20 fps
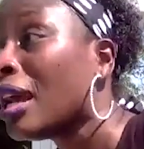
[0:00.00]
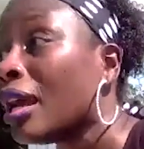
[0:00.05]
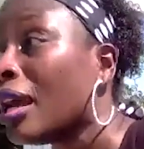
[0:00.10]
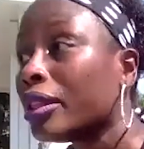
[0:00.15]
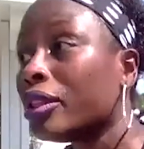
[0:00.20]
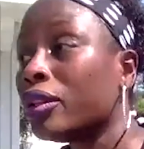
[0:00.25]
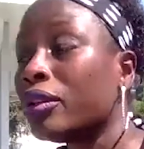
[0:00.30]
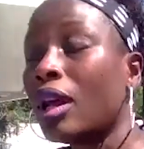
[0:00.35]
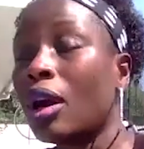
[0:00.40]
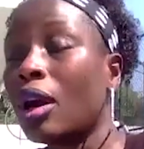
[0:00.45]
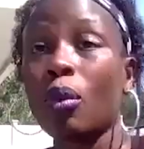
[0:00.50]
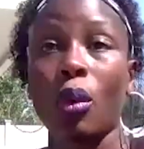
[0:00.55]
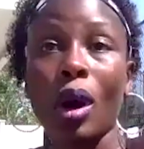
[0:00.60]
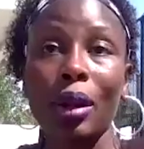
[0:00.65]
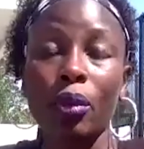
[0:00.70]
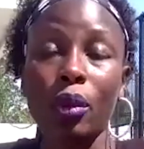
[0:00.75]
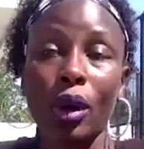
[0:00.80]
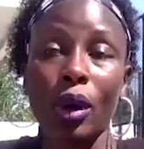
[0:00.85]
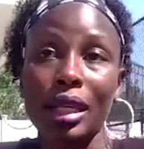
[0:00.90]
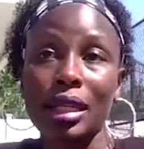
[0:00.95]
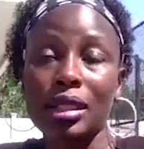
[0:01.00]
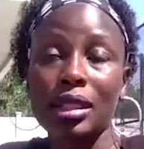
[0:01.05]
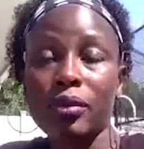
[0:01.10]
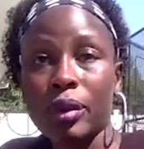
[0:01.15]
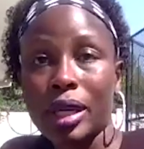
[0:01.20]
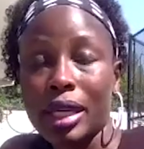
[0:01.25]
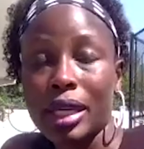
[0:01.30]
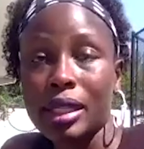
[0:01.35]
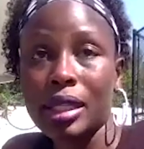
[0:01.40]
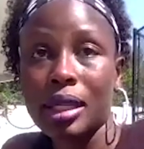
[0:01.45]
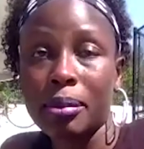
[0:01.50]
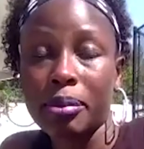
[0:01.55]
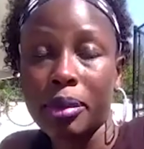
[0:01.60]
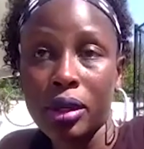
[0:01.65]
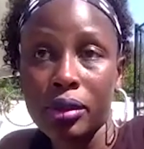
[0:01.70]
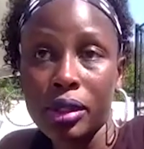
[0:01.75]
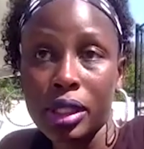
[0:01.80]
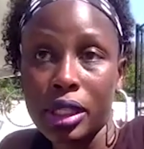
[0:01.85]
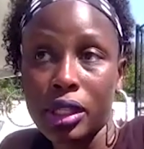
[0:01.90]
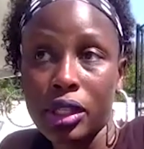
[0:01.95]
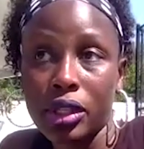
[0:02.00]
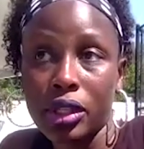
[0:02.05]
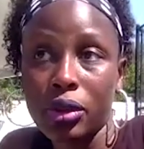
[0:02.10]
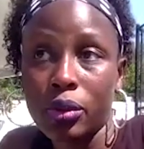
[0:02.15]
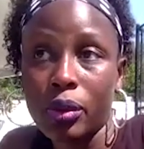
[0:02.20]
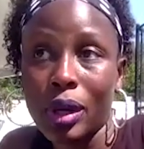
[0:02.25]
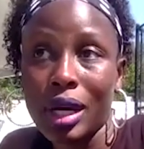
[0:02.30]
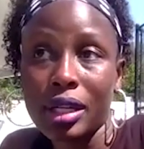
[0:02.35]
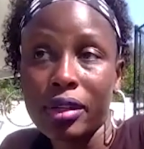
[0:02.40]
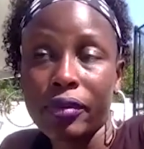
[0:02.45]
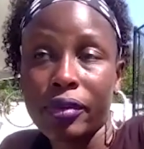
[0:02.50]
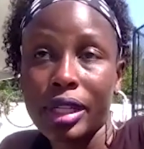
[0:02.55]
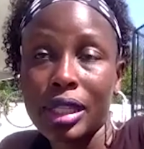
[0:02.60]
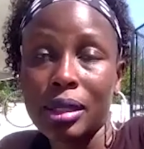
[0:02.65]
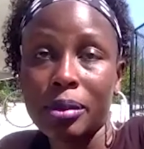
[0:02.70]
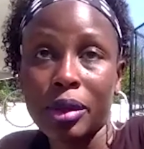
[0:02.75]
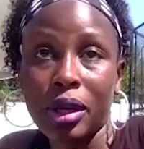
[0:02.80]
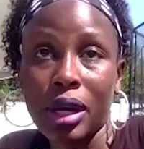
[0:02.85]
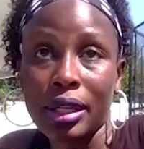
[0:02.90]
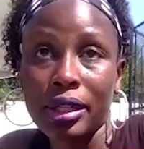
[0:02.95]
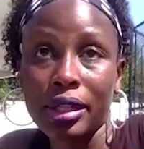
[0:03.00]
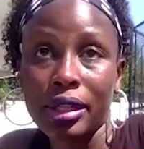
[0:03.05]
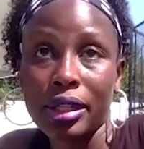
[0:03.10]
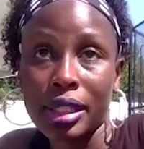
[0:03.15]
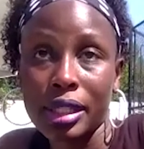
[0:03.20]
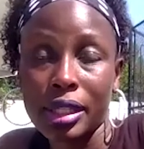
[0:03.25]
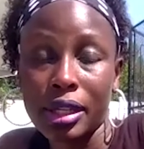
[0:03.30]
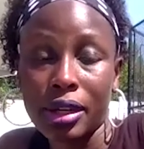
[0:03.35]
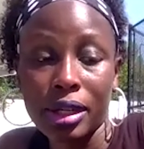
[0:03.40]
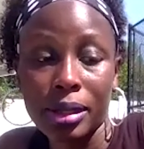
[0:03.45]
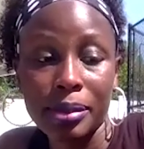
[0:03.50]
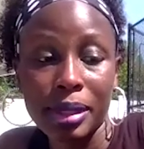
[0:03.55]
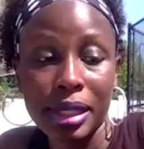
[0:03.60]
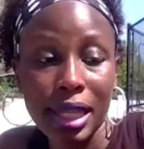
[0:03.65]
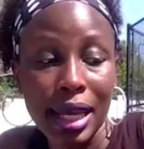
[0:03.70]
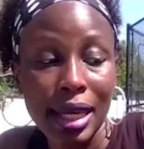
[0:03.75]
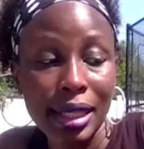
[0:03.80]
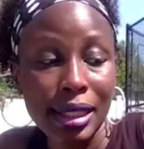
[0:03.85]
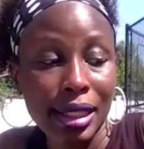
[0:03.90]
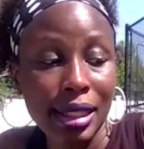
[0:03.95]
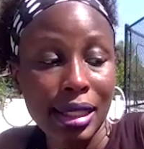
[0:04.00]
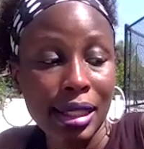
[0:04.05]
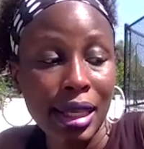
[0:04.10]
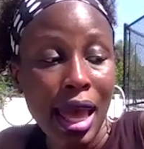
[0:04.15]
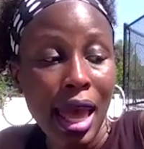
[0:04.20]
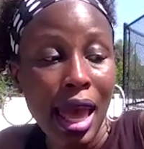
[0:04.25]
you know what what is reasonable to you, what is reasonable under the circumstances.